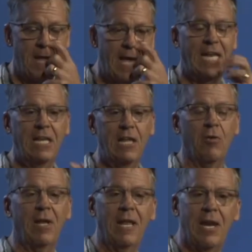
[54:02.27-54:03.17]
And he
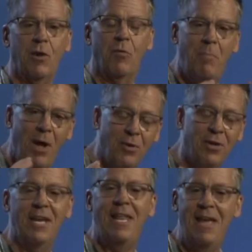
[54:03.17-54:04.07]
literally led a
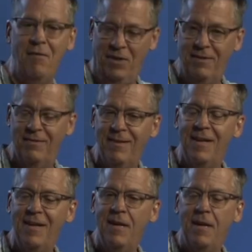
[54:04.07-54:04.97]
rebellion in heaven,
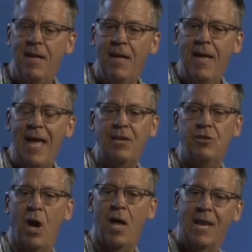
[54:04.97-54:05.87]

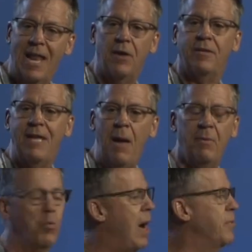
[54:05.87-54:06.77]
and God allowed it to
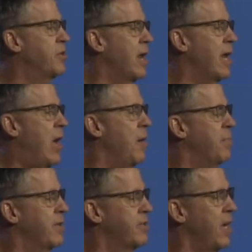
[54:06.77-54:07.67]
happen. Why would God allow it?
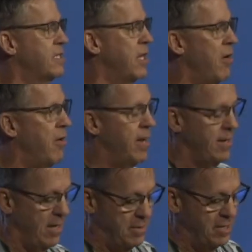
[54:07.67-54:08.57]
Because God said, All
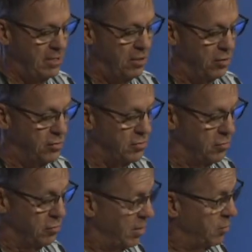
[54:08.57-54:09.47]
right, I'm going to see who's
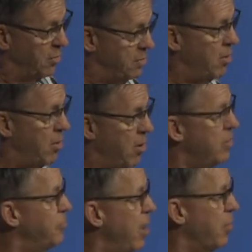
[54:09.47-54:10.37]
really with me in heart
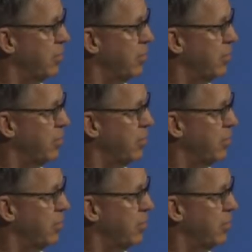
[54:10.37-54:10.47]
and who's not.